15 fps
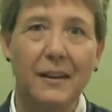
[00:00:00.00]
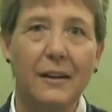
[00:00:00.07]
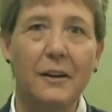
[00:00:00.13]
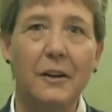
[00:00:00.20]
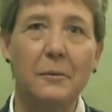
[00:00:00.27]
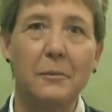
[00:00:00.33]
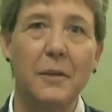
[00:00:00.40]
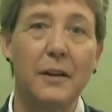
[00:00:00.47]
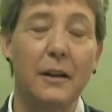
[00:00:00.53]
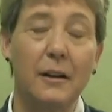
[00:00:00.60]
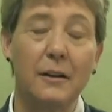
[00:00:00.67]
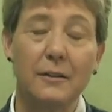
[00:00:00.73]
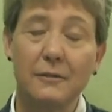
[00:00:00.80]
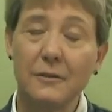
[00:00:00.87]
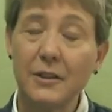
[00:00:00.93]
I
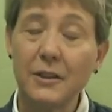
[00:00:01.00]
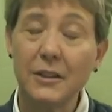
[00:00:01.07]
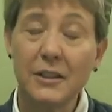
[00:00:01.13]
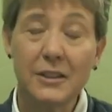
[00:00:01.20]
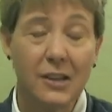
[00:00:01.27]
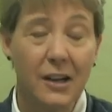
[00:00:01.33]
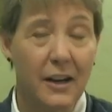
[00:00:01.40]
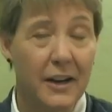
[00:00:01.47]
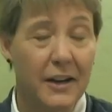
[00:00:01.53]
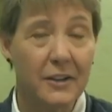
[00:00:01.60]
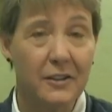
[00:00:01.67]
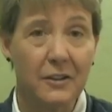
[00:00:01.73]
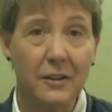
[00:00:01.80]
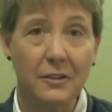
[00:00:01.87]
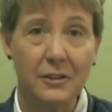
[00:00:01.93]
got really tired
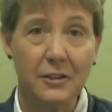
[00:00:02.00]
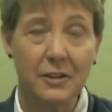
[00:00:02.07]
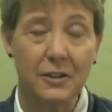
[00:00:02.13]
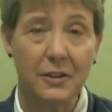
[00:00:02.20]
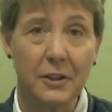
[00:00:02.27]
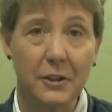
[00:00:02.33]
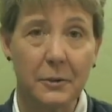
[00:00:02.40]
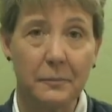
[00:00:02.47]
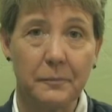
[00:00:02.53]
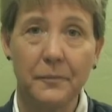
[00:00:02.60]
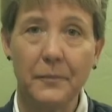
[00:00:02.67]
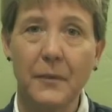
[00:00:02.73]
all the time.